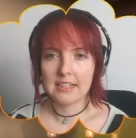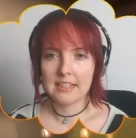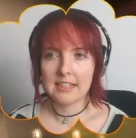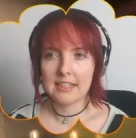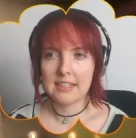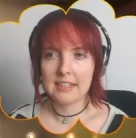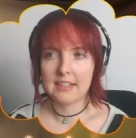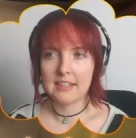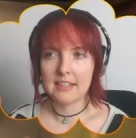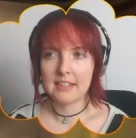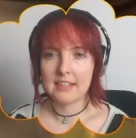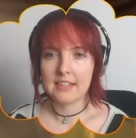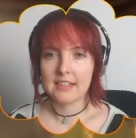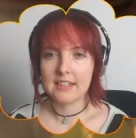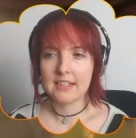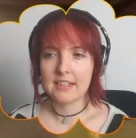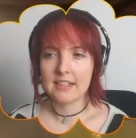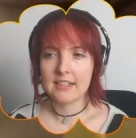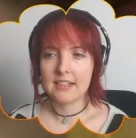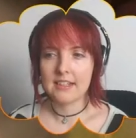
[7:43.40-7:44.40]

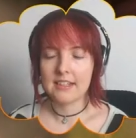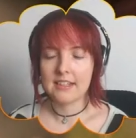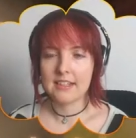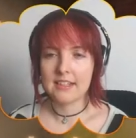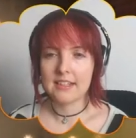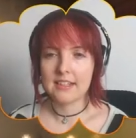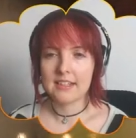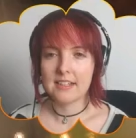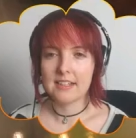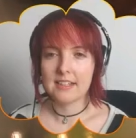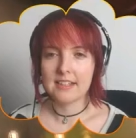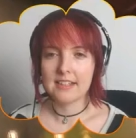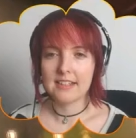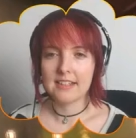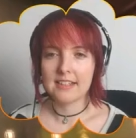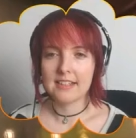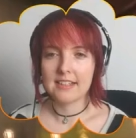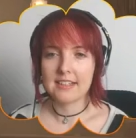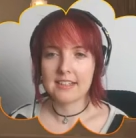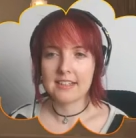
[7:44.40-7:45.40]

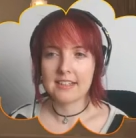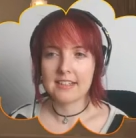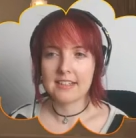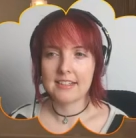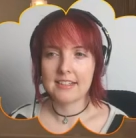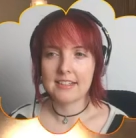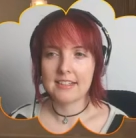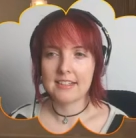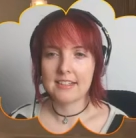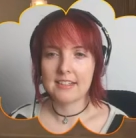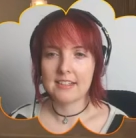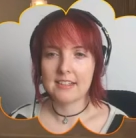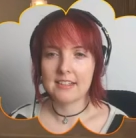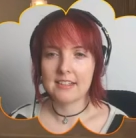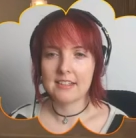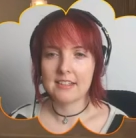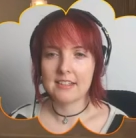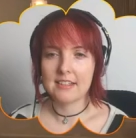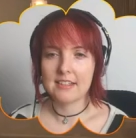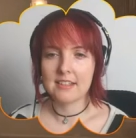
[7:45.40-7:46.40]

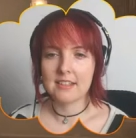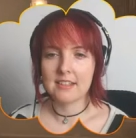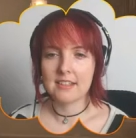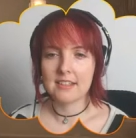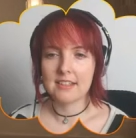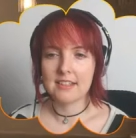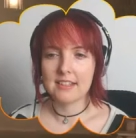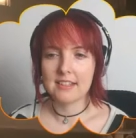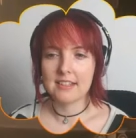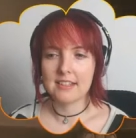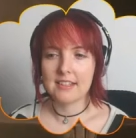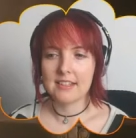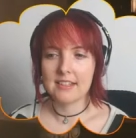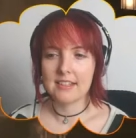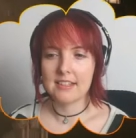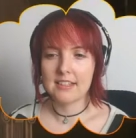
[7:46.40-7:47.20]
No one is speaking in this clip.